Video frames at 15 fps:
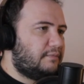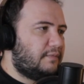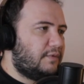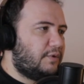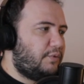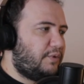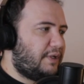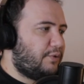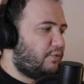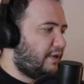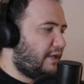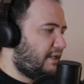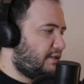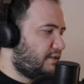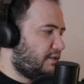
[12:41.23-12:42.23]
we can
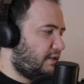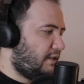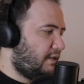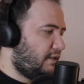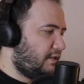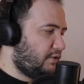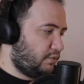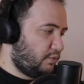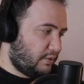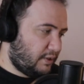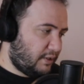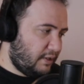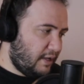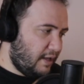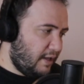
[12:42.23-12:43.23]
raise in this
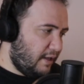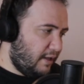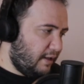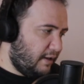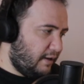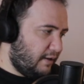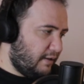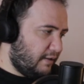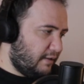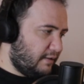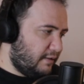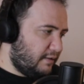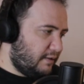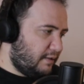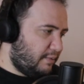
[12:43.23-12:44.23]
one,
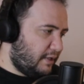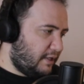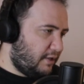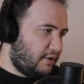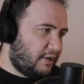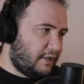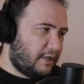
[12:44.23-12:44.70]
depending on